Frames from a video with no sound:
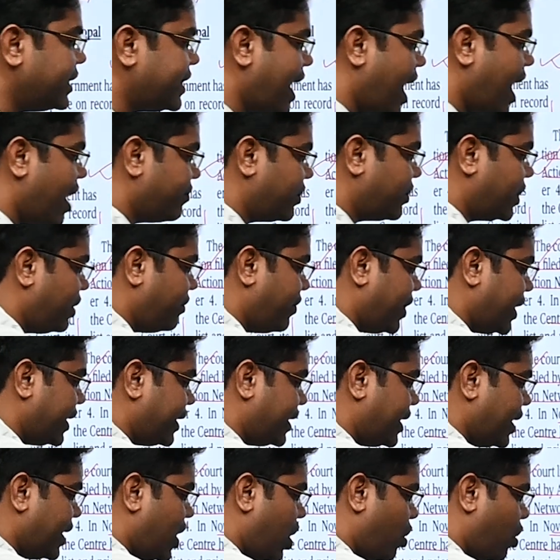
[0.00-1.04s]
they have given
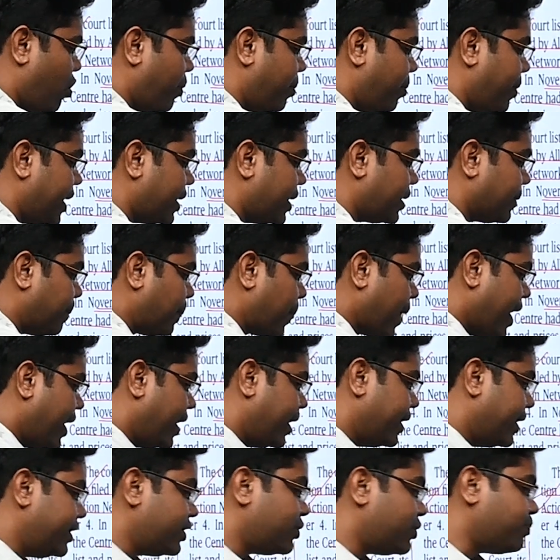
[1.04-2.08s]
that government
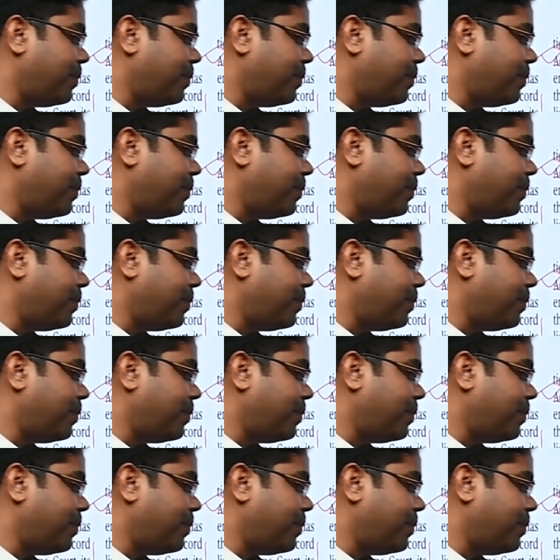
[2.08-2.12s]
is